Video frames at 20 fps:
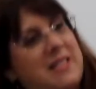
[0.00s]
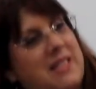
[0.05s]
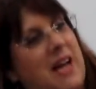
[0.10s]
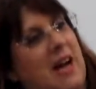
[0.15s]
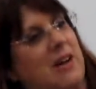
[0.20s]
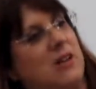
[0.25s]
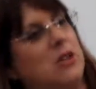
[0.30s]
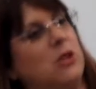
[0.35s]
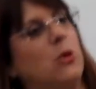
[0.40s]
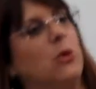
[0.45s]

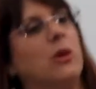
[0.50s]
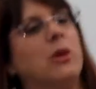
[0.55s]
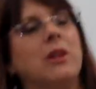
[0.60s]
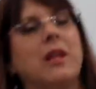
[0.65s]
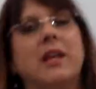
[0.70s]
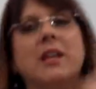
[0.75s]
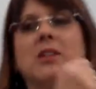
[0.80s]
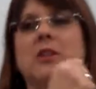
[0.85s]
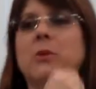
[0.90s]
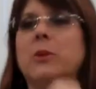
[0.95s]
Down to
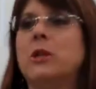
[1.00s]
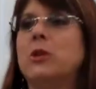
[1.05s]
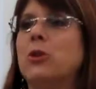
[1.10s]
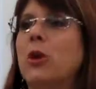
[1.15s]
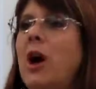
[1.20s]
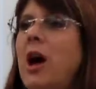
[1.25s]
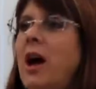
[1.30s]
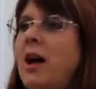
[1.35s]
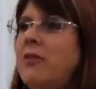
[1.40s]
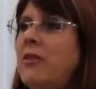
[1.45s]
Orlando we
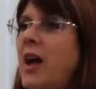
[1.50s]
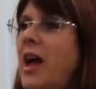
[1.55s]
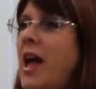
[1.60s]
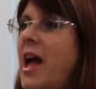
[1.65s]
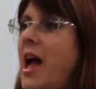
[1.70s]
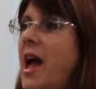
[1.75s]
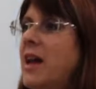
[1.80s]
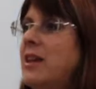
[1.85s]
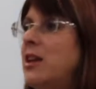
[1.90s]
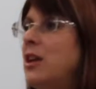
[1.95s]
drive,
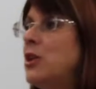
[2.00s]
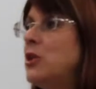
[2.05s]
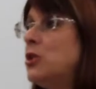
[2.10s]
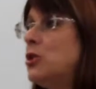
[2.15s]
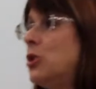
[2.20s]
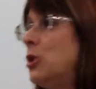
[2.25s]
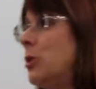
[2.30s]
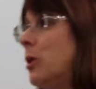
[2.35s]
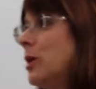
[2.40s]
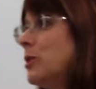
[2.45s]
and
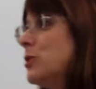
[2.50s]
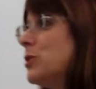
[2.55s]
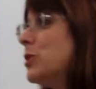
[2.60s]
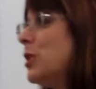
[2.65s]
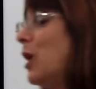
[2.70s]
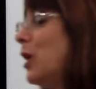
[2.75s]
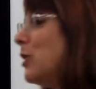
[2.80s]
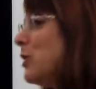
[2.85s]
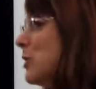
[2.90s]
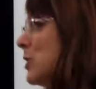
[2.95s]

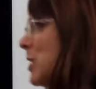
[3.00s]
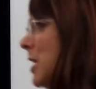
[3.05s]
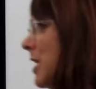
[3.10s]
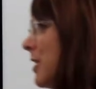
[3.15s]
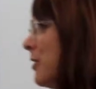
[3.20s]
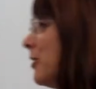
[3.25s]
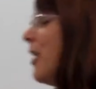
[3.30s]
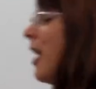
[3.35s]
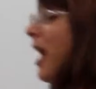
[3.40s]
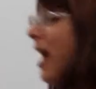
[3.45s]
$200
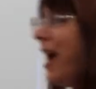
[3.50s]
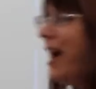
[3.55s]
later,